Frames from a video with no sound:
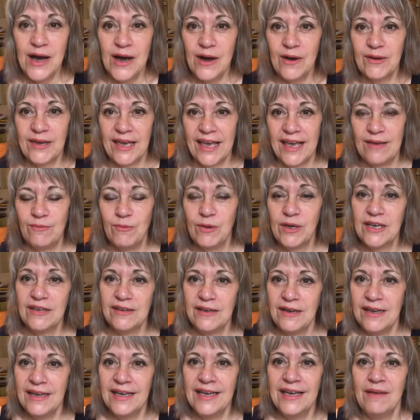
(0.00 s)
Okay, we're going
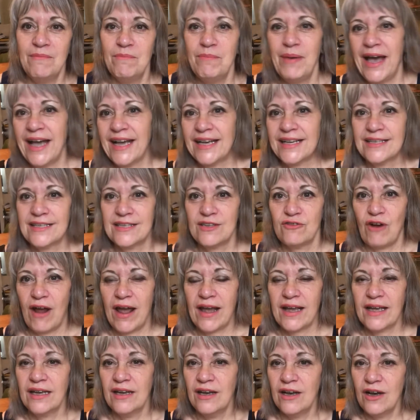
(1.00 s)
to
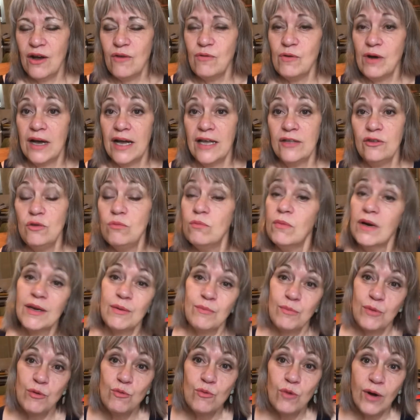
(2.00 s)
backtrack Oh, and you
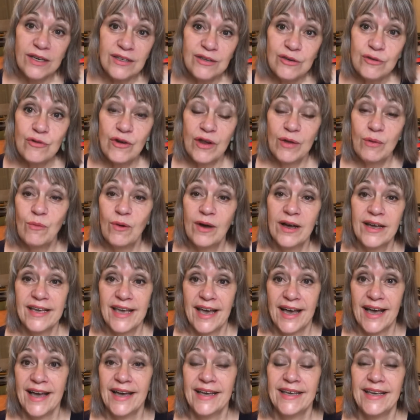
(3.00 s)
might be wondering why
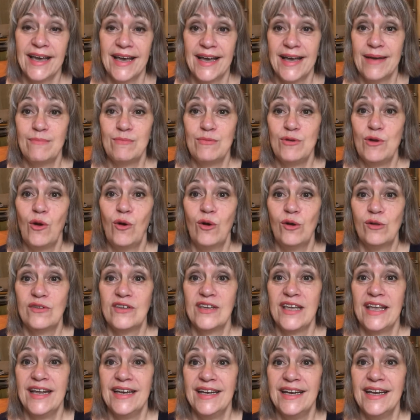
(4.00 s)
I am not
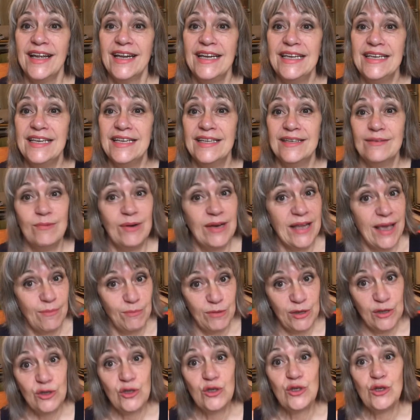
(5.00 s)
in London. Well, let
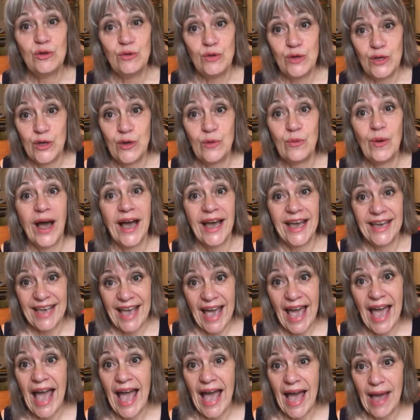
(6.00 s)
me assure you, I
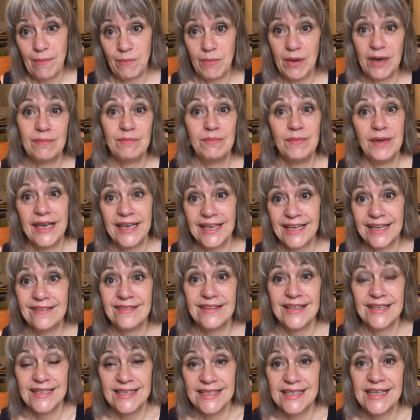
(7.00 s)
am. I'm making
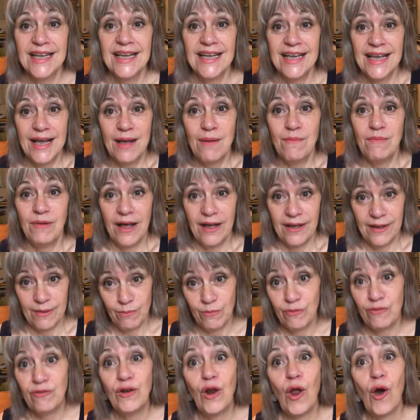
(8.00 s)
this
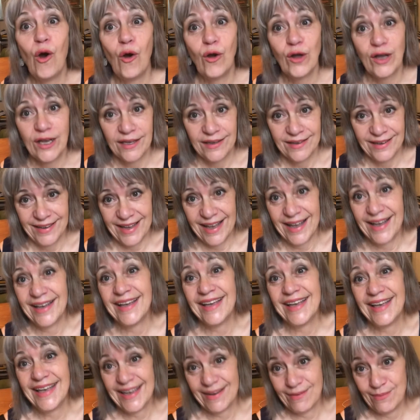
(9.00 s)
um, vlog
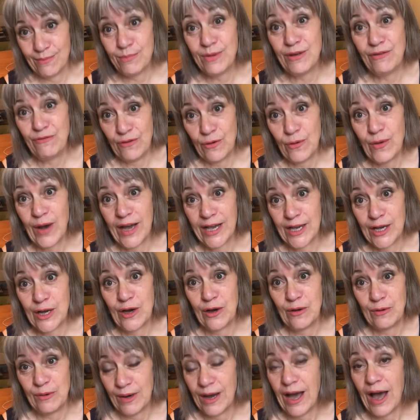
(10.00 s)
before I
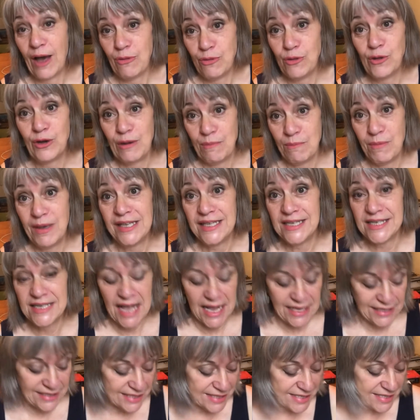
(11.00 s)
go. I thought it made
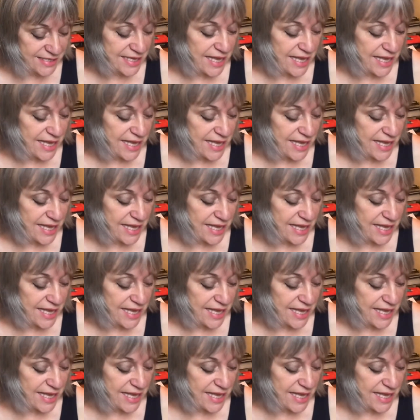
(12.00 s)
sense.